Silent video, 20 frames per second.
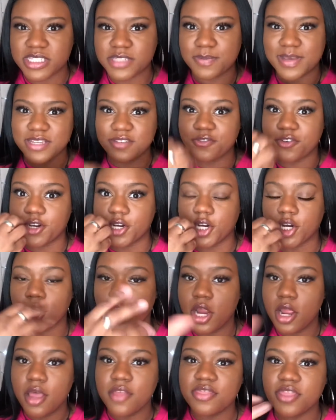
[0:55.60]
space for
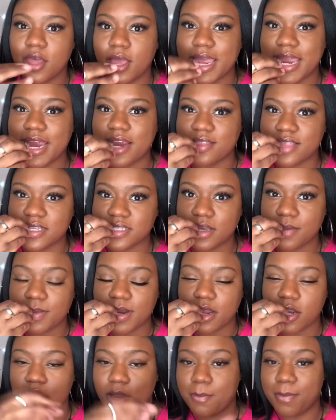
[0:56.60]
the air that's coming
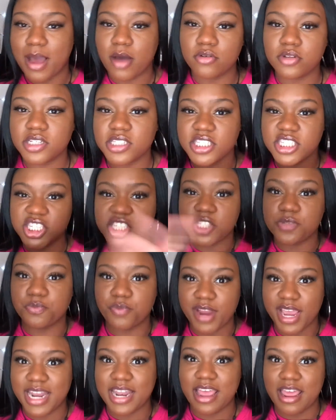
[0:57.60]
out of your mouth to
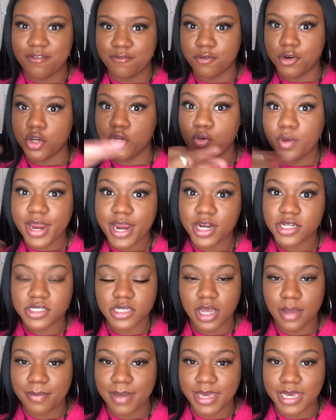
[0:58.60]
spread and for new air to
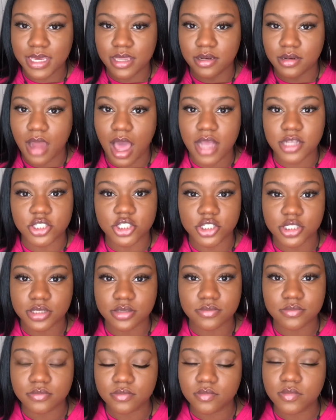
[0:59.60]
come back in, oxygen.
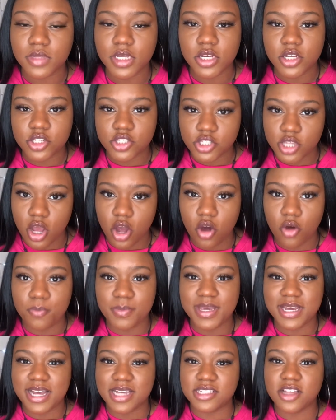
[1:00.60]
So
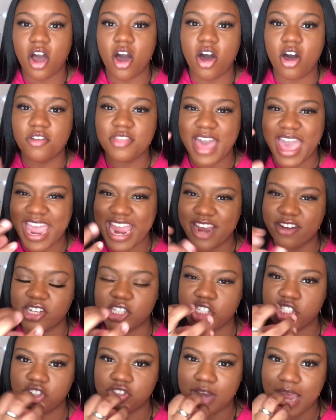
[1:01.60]
because all that air
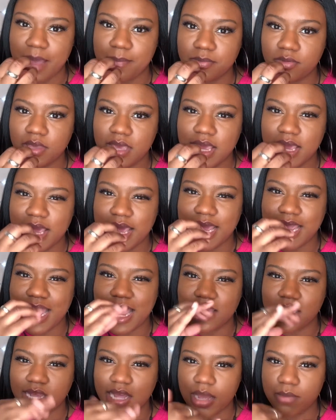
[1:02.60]
is trapped, it
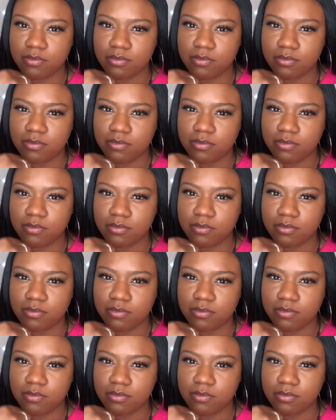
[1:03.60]
kind of